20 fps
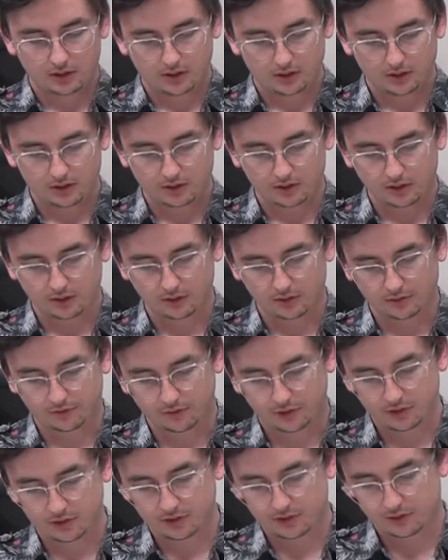so
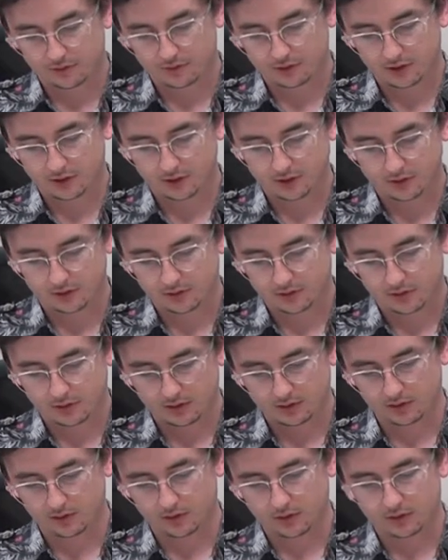first of all,
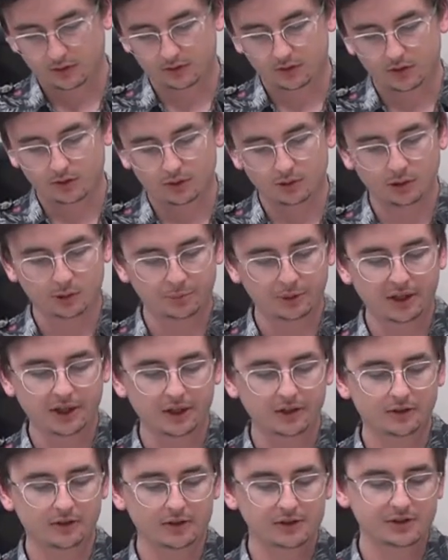in order to load your
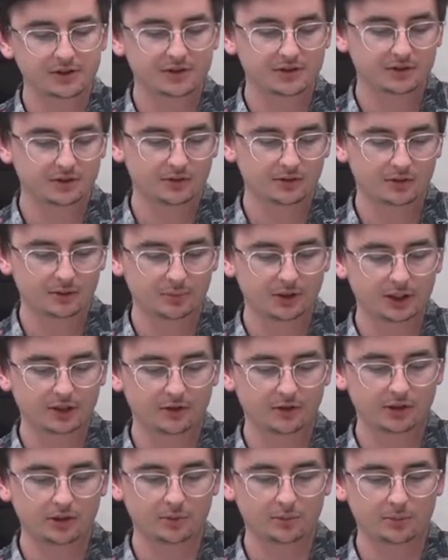batteries, the
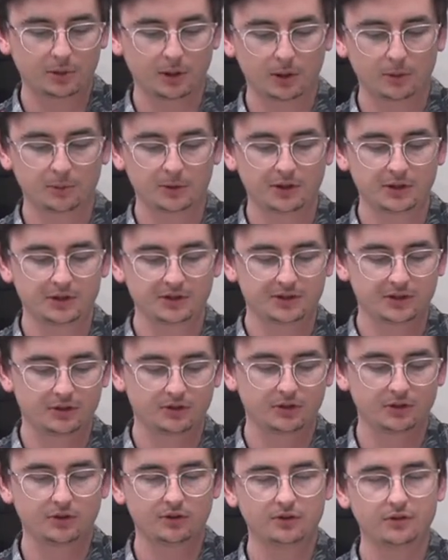battery compartment is
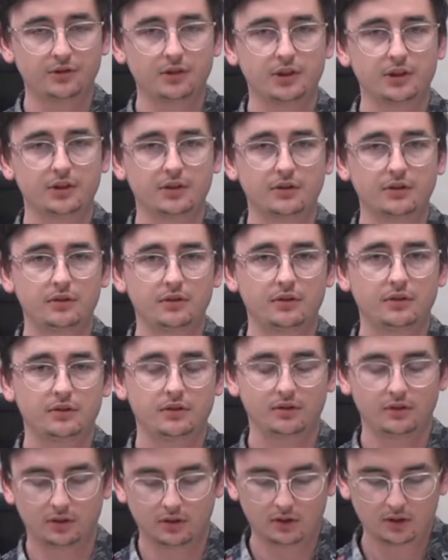under the lid,
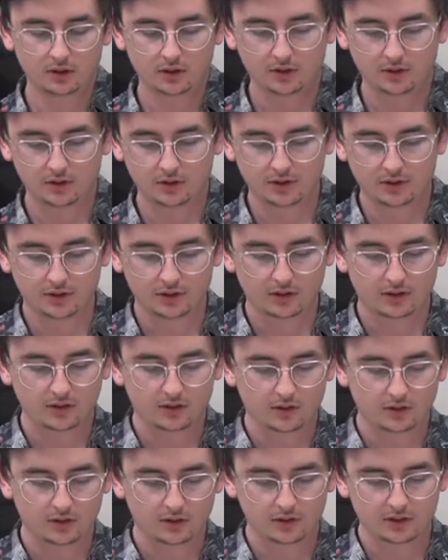right there. It
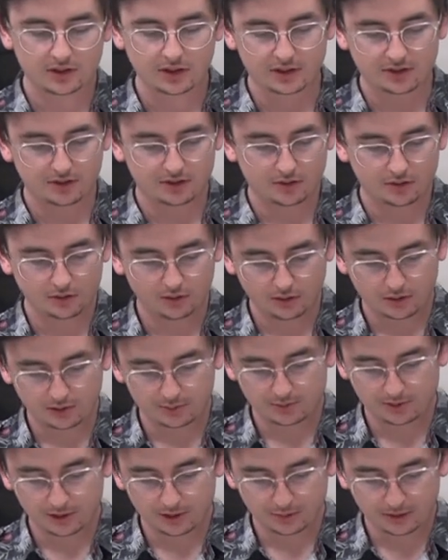takes two
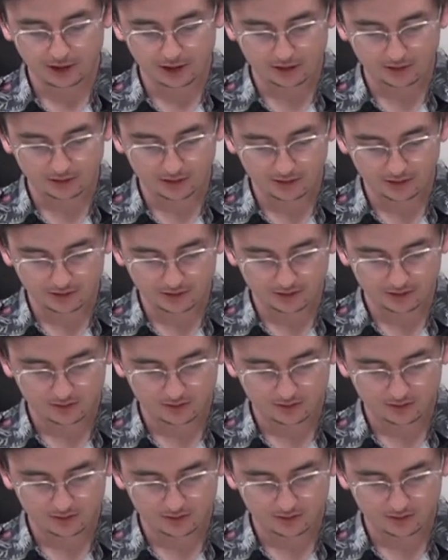AA batteries.